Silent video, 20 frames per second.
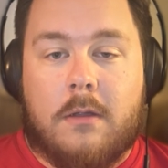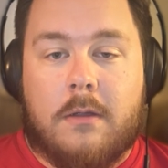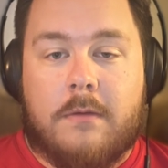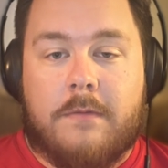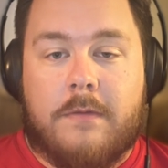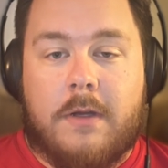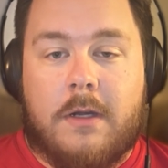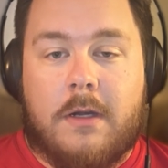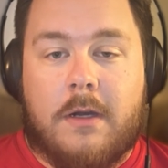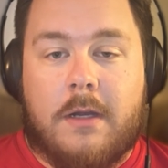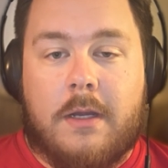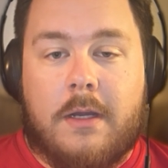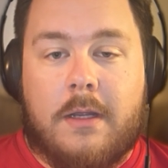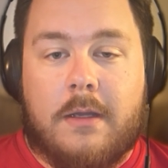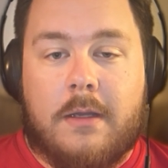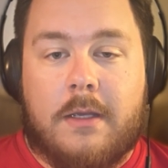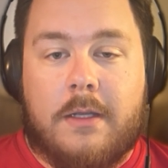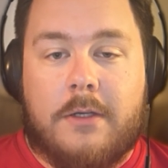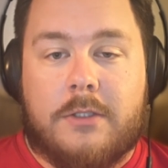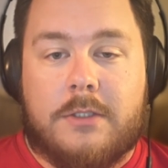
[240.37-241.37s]
very
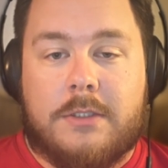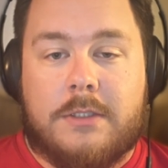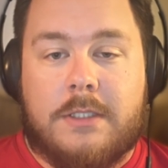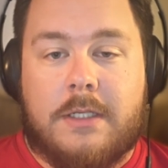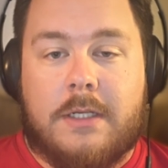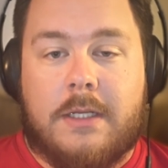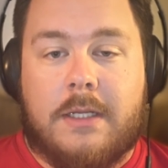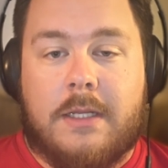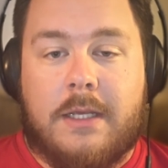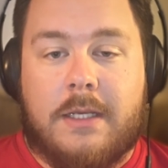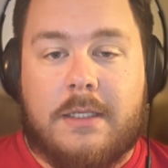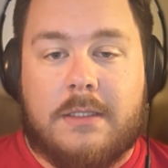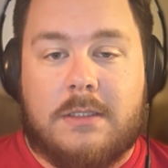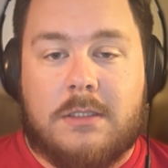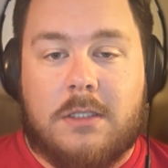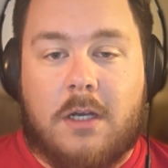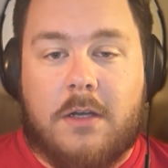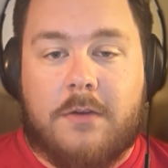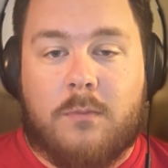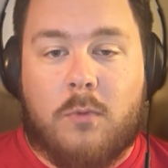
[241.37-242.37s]
interested in his
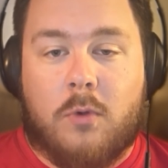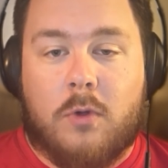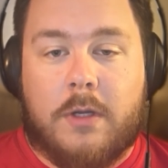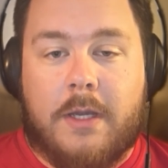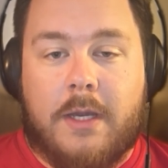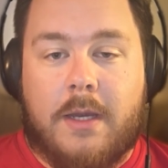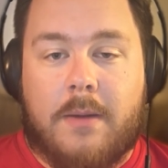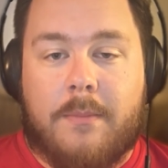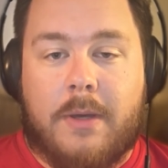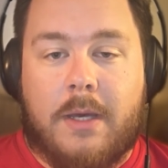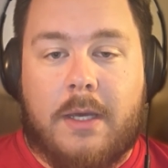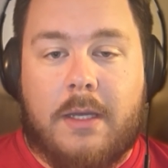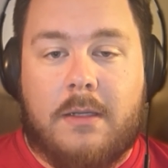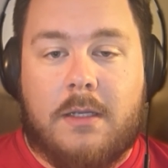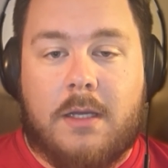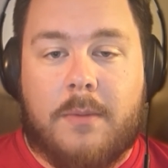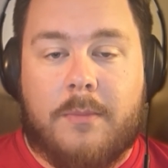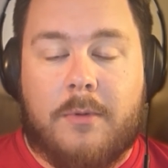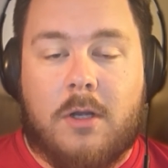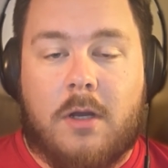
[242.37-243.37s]
sophomore campaign
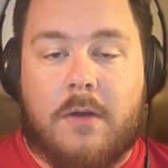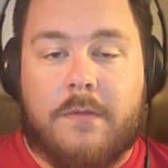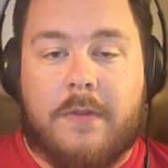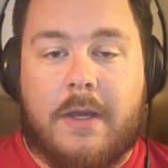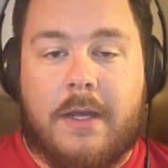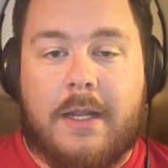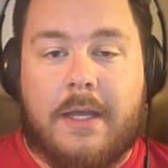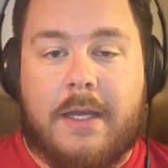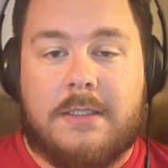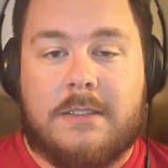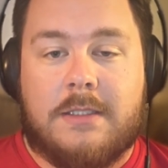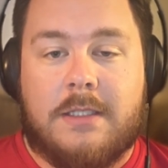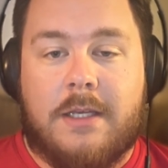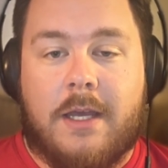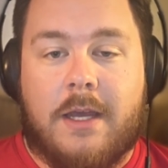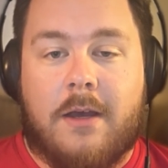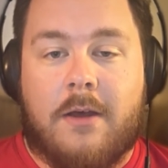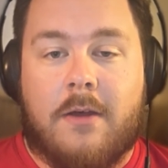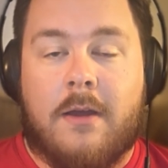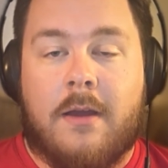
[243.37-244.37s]
coming off that
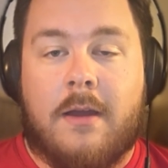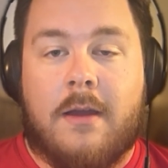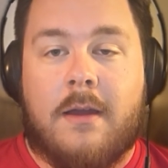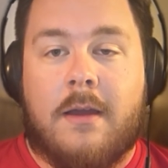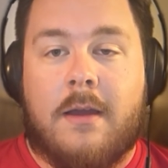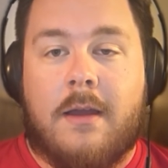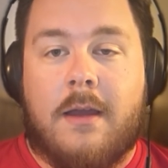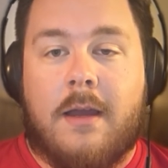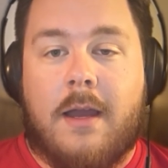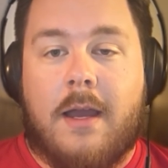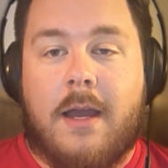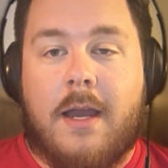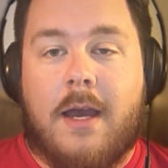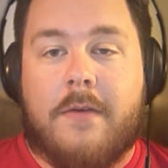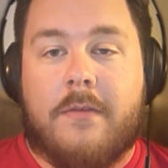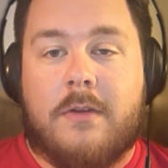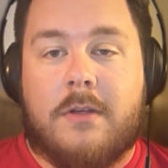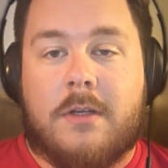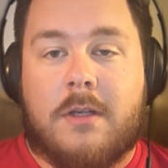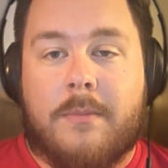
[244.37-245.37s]
ACL.
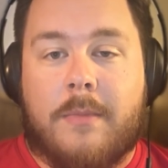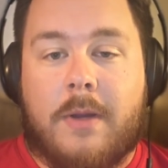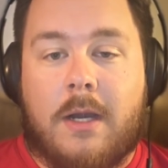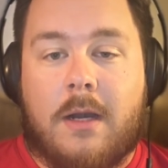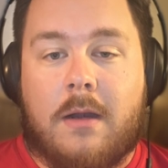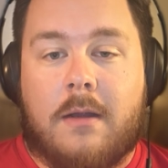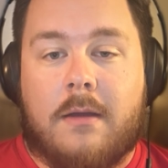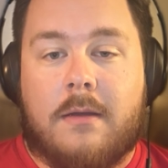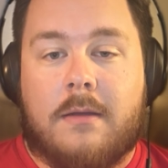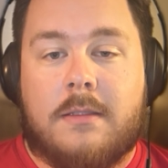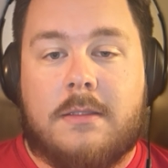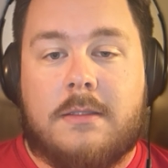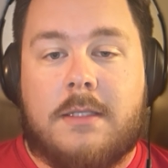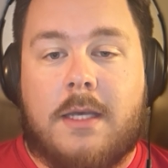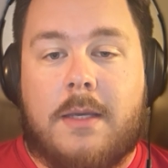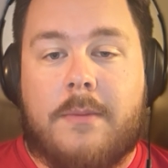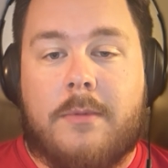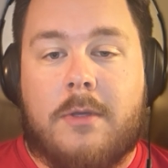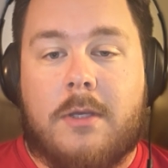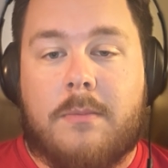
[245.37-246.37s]
Alvin Kamara,
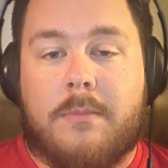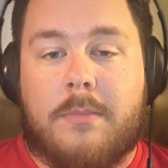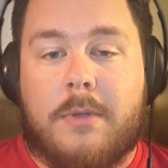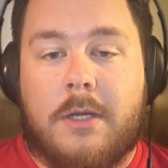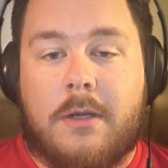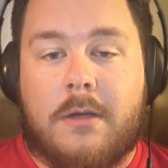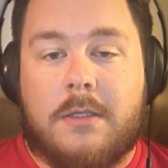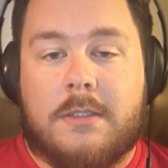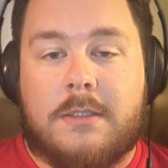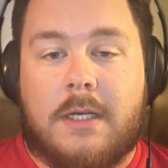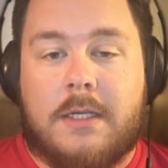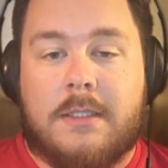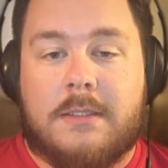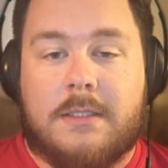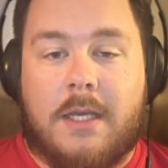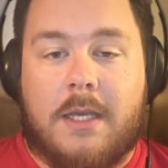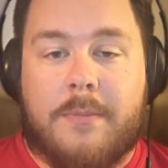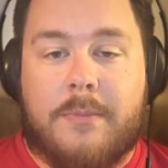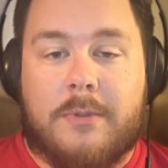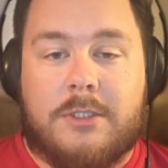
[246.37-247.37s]
Dameon Pierce,
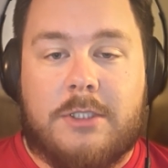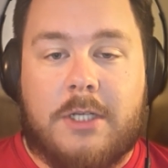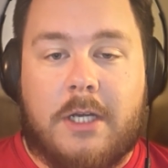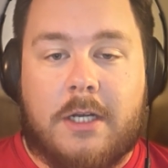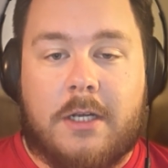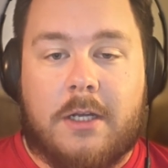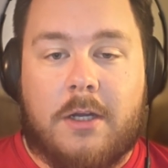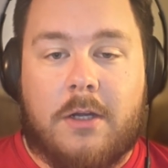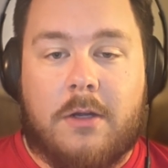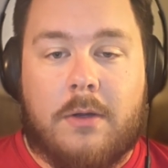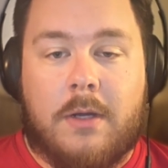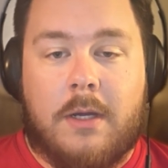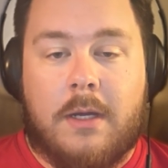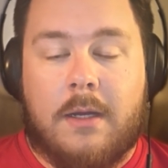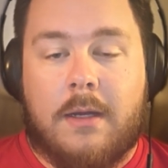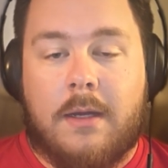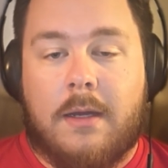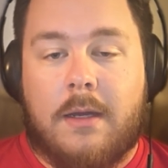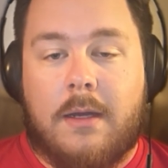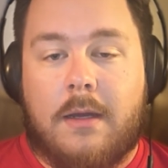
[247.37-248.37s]
Isaiah Pacheco.
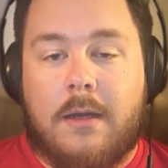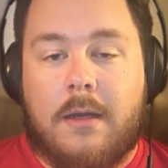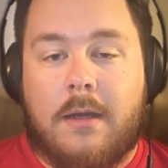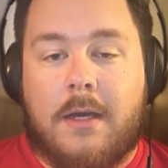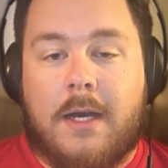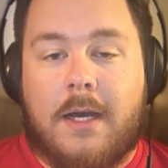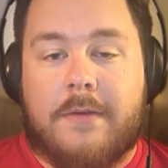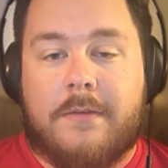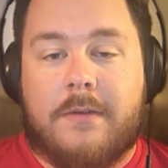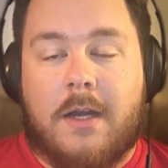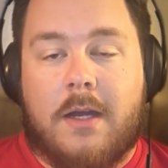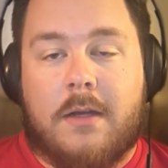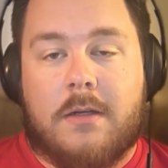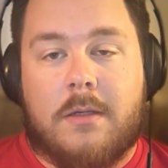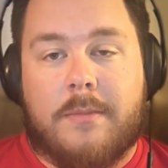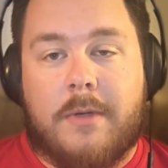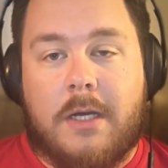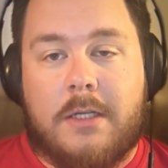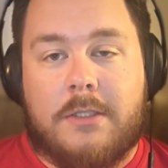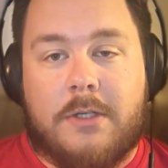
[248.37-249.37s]
I've got
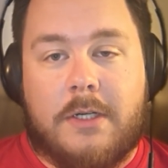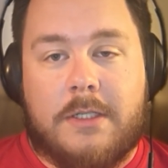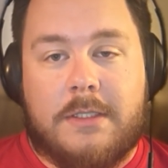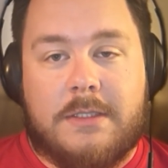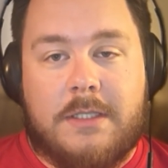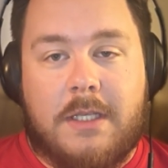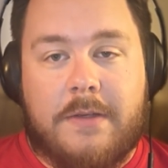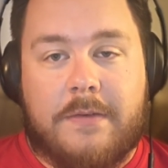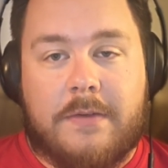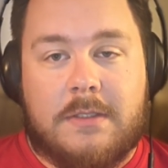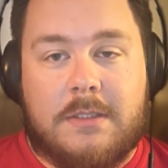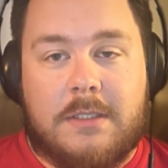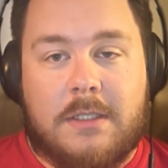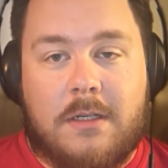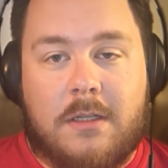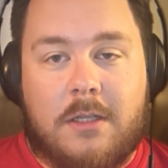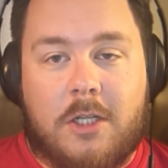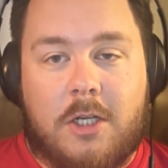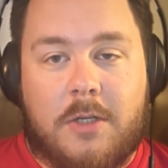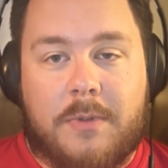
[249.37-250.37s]
Ramondre Stevenson
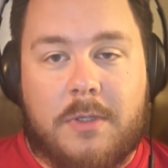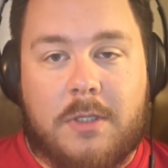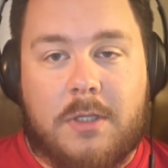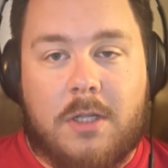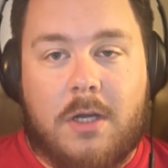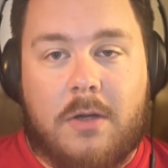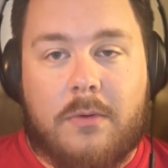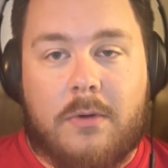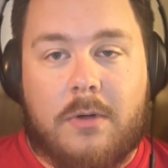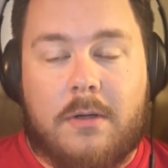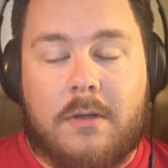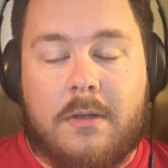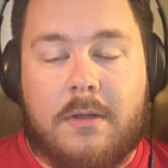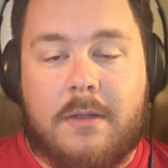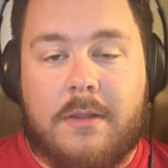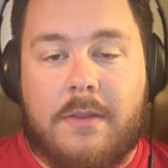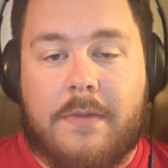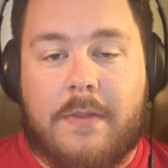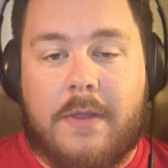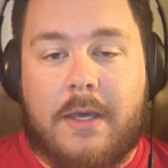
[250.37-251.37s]
a little bit lower
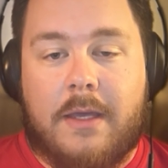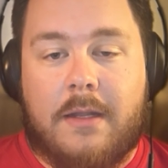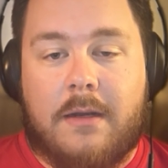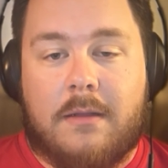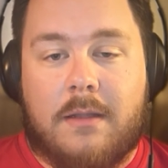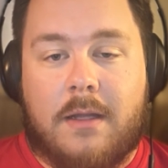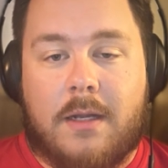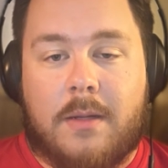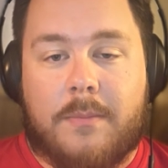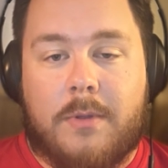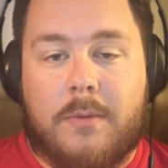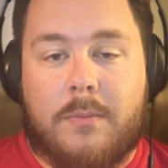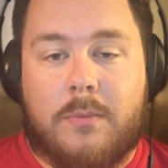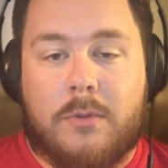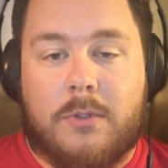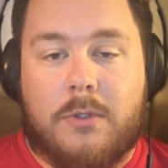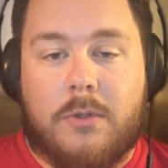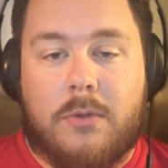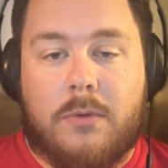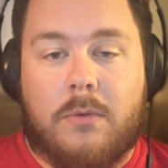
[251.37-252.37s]
than a lot of people
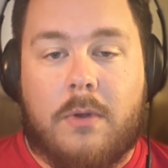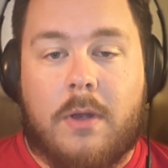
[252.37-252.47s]
do.